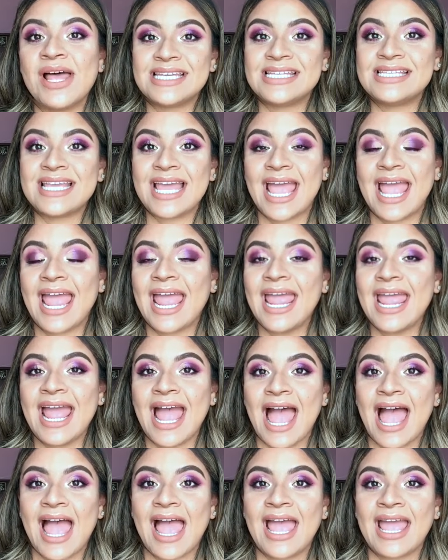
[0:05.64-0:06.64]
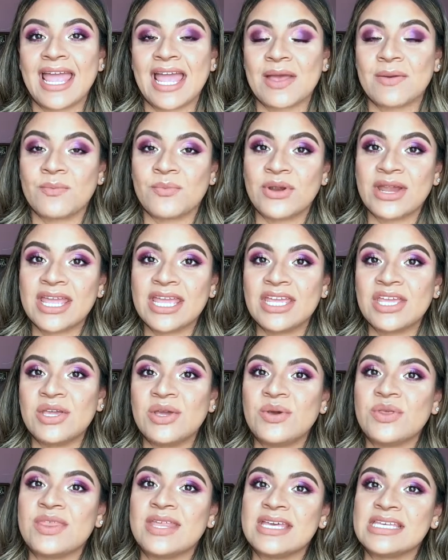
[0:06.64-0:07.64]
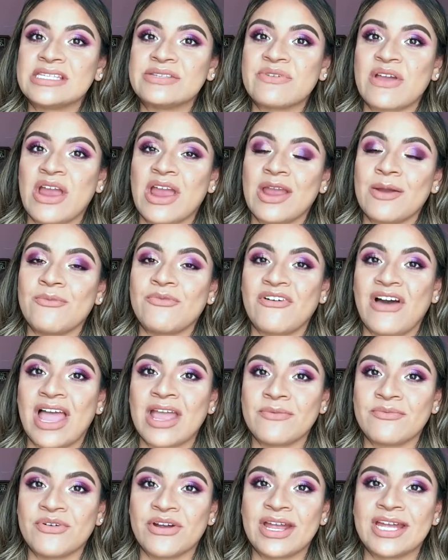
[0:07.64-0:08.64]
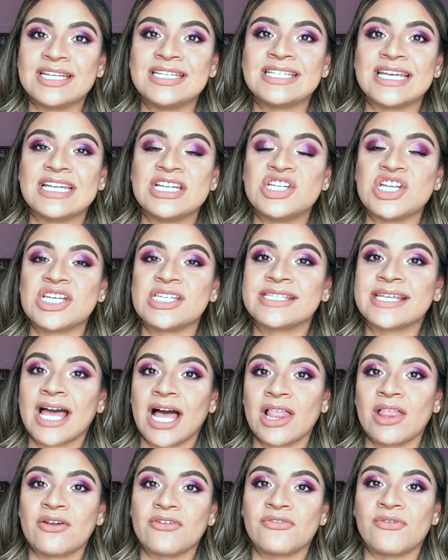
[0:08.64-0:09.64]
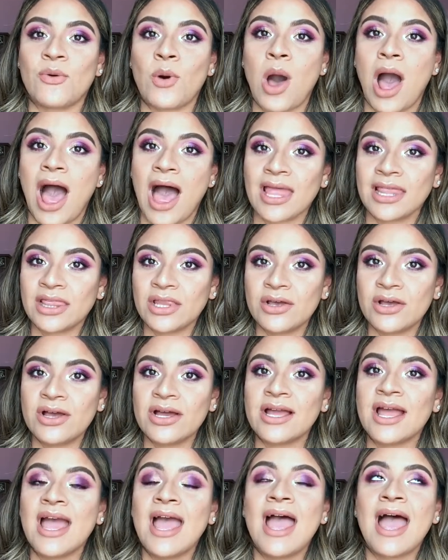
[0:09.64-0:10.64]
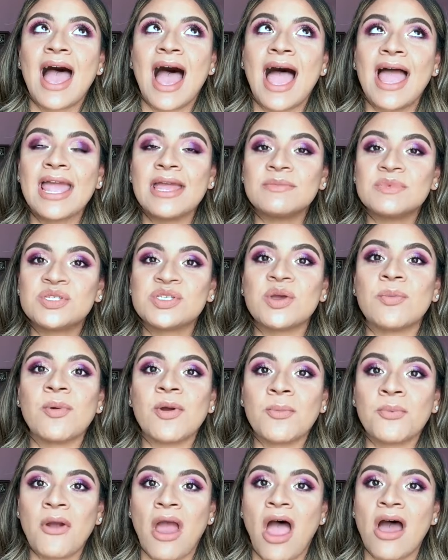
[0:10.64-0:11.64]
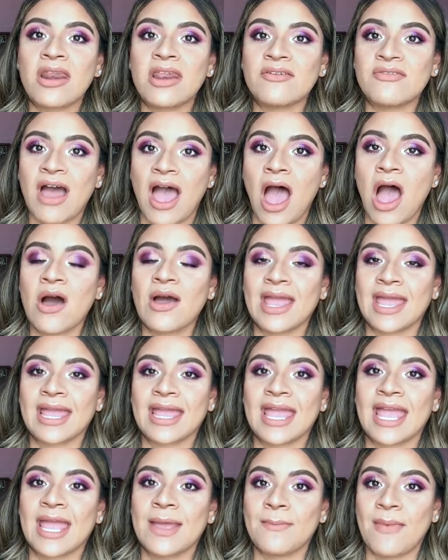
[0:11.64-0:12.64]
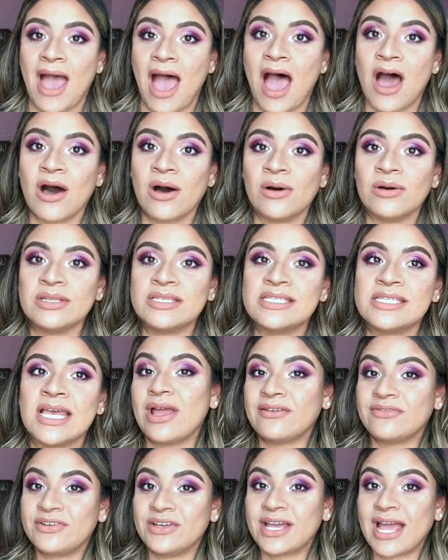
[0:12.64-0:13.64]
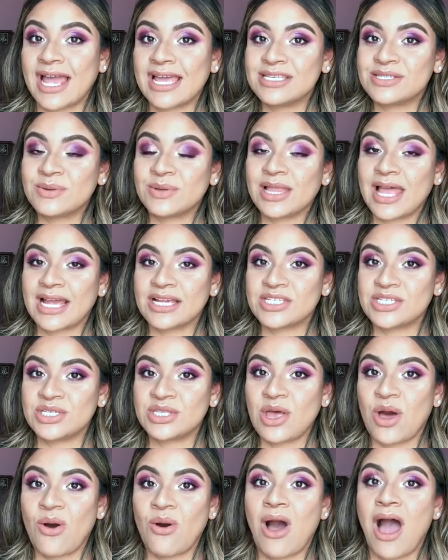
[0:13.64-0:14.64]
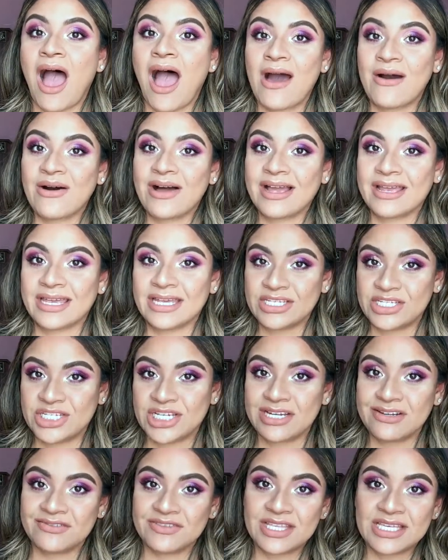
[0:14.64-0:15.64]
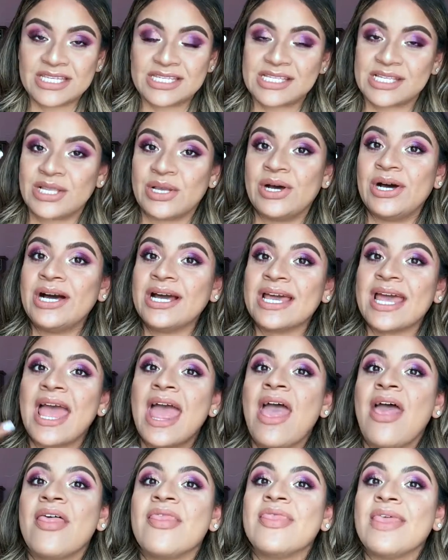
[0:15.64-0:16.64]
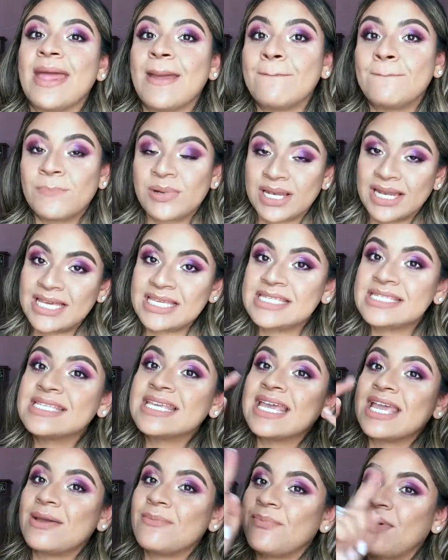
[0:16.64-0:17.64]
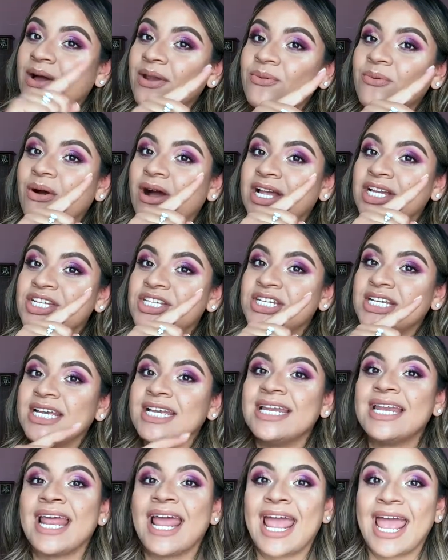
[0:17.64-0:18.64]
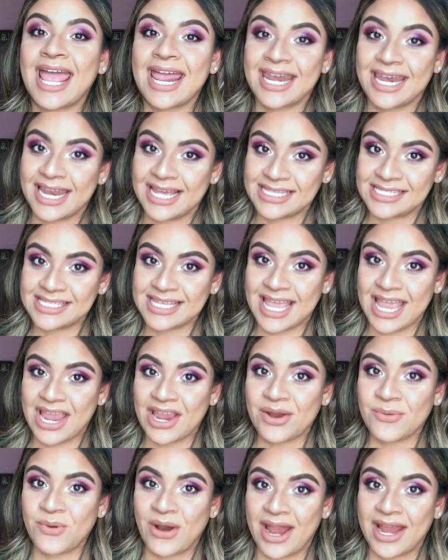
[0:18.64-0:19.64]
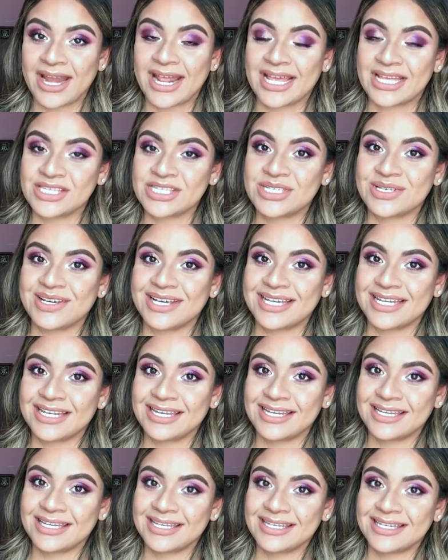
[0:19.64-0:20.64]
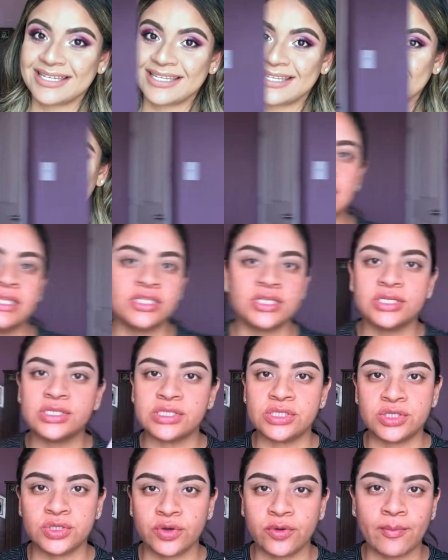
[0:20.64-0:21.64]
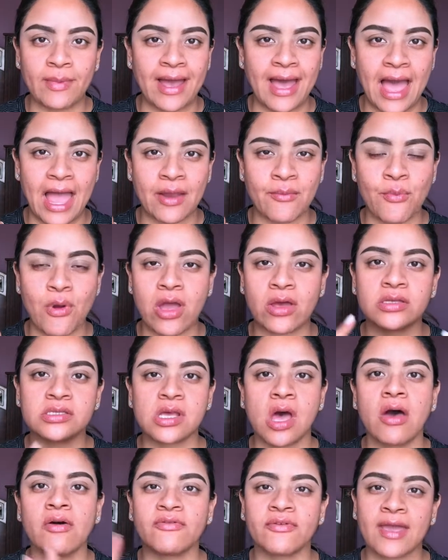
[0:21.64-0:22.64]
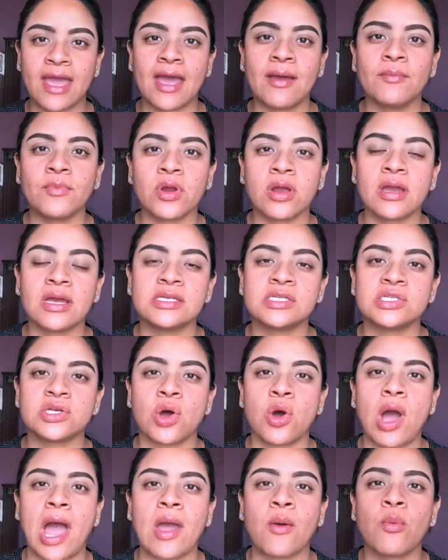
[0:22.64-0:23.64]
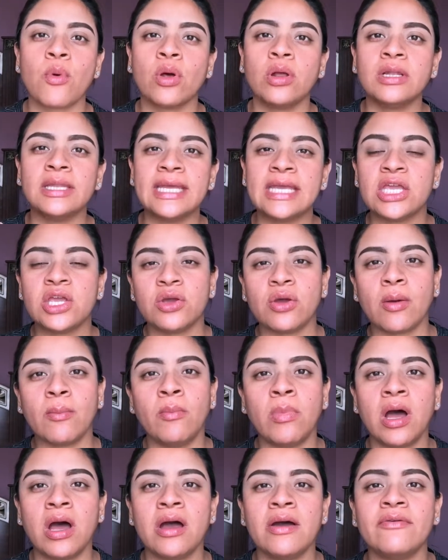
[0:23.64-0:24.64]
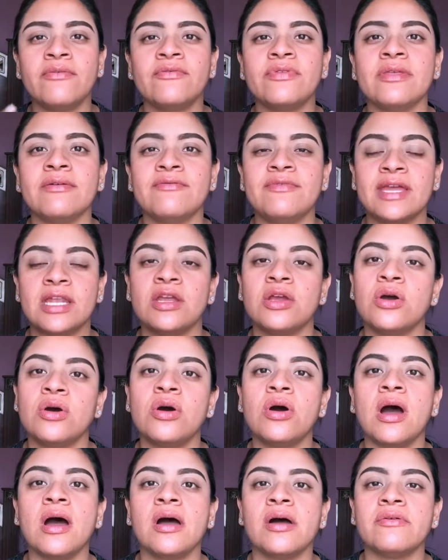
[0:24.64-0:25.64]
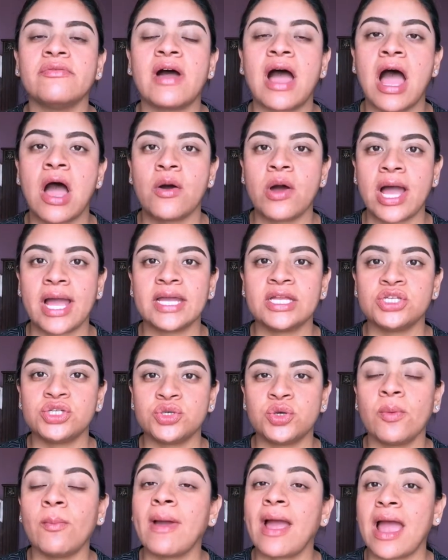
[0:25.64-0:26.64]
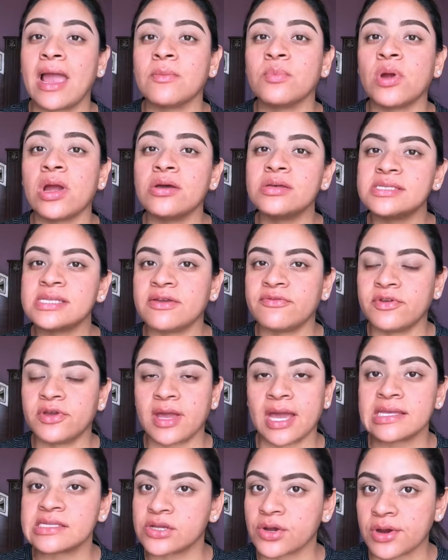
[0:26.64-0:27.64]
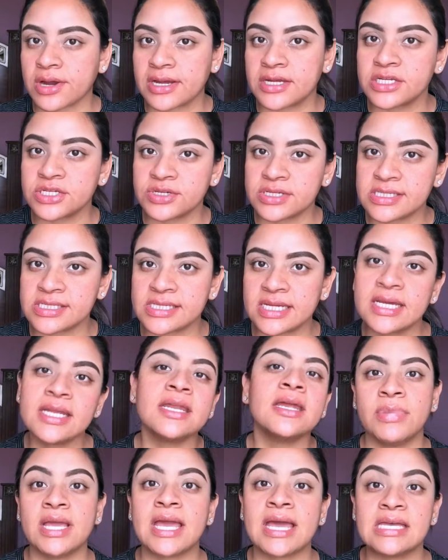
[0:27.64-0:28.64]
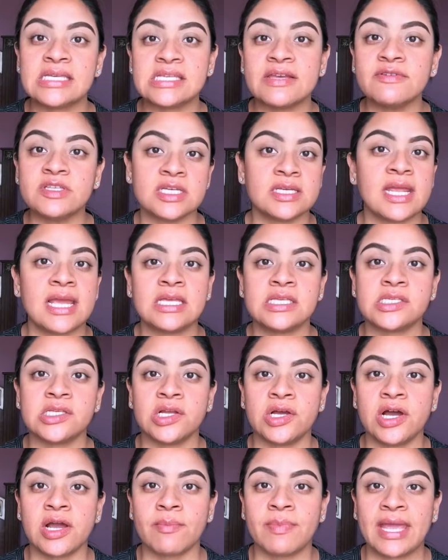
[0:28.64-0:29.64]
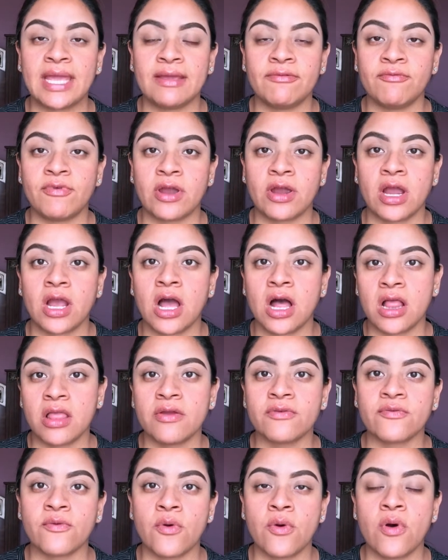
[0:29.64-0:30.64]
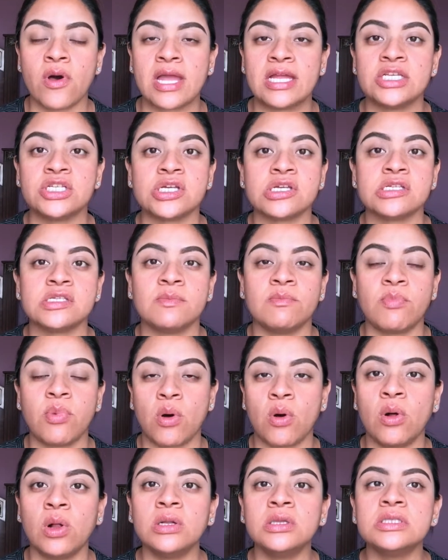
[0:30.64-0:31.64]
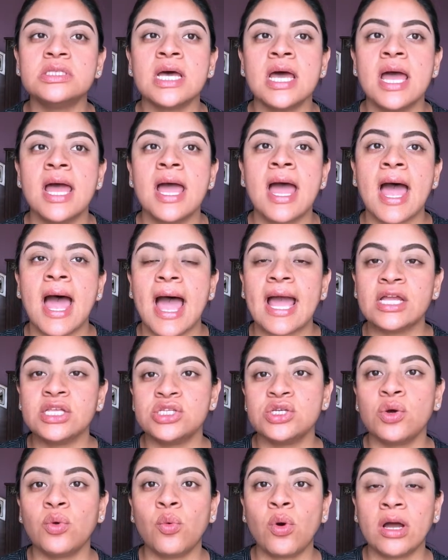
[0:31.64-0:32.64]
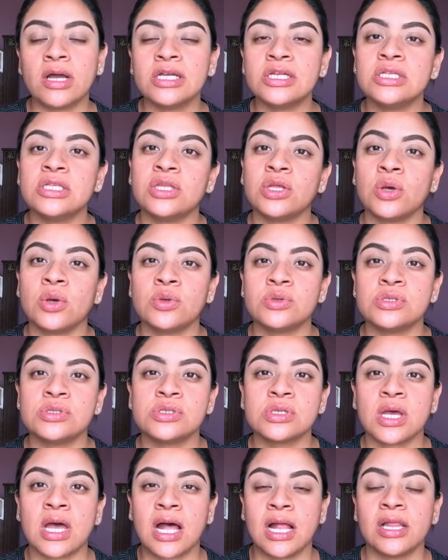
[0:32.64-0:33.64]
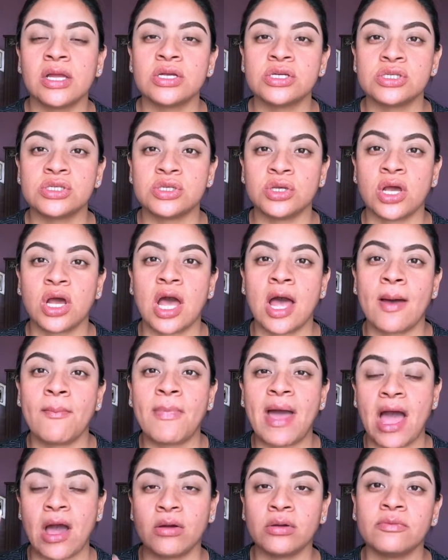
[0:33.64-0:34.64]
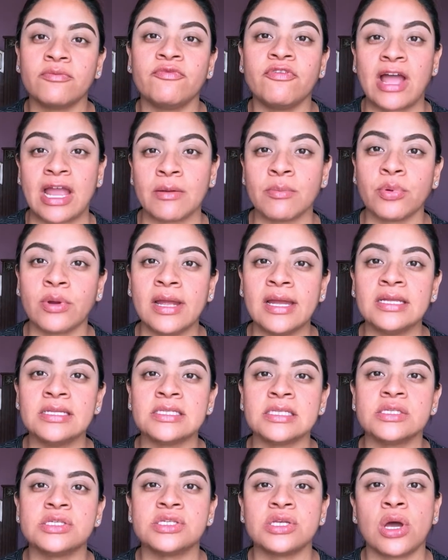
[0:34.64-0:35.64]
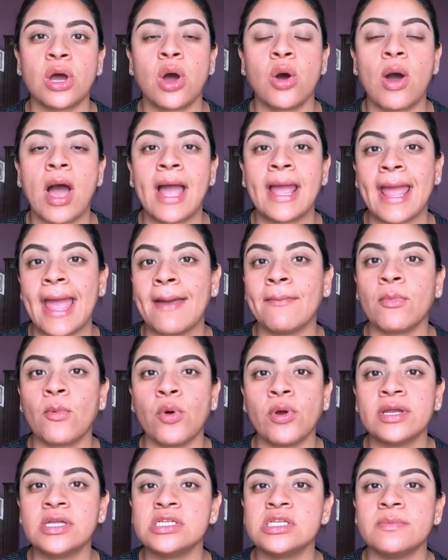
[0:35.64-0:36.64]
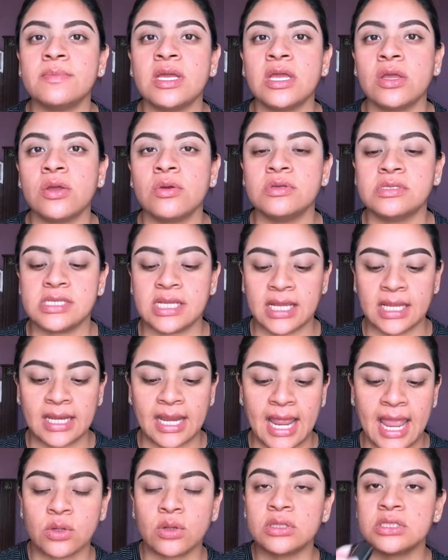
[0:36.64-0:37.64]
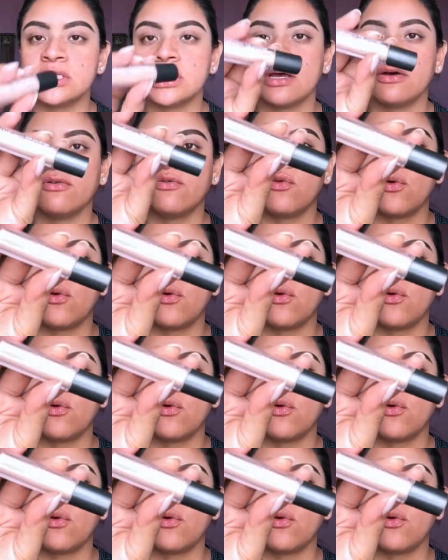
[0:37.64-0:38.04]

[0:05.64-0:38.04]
Today I am bringing you this very vibrant and just colorful eye look. I am super proud of how it came out. If you guys would like to know how I achieved this look, then please keep on watching and let's get right into it. I did just do my eyebrows off camera, so I will link you above the video of how I do my eyebrows if you guys are interested. Because of today's look being very colorful and just bold, I do want those colors to come out vibrant, so I am going to be using Ulta